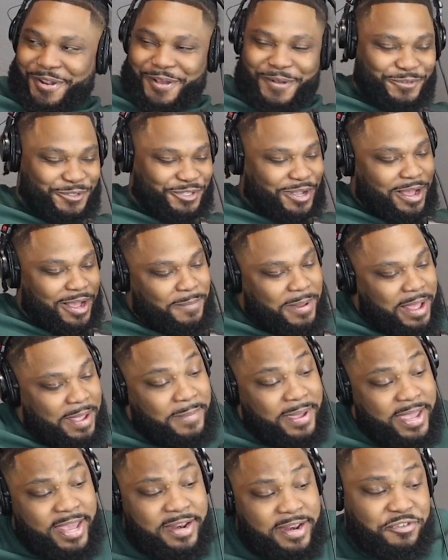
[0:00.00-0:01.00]
you know? So I'm like,
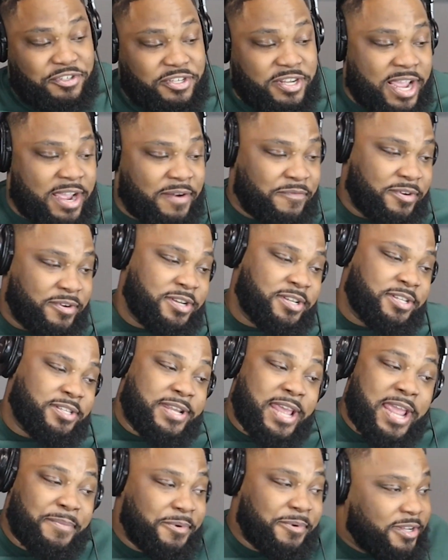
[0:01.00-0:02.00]
man, if she ever in this
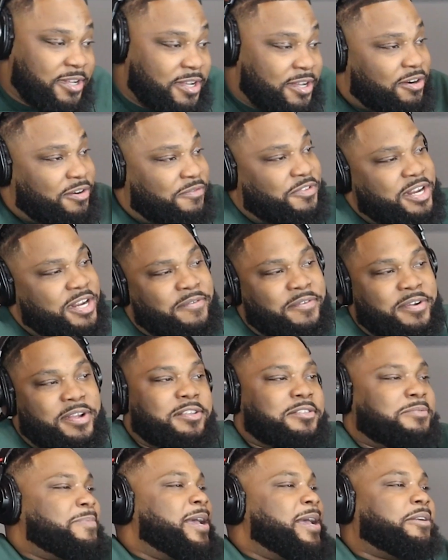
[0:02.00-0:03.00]
neighborhood or if she ever
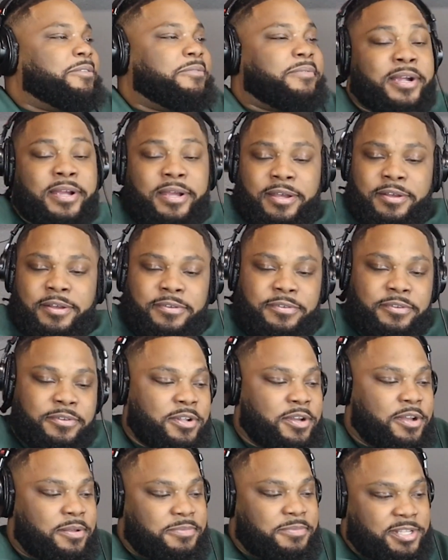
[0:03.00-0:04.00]
comes back around, you
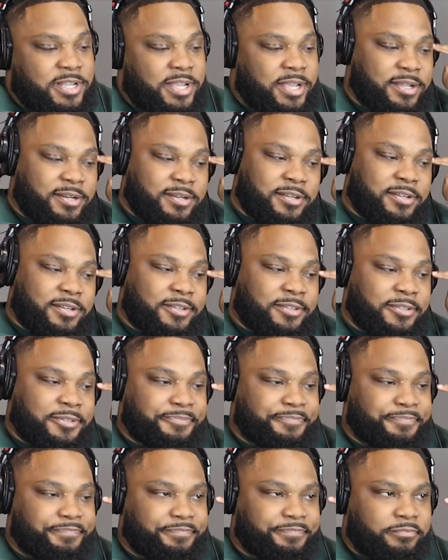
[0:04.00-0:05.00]
know what I'm saying?
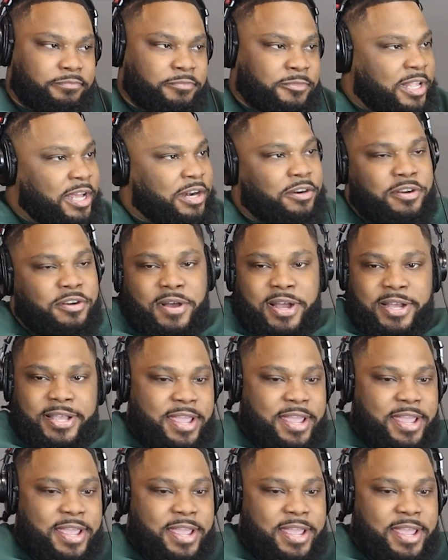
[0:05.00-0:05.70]
Um, let her know I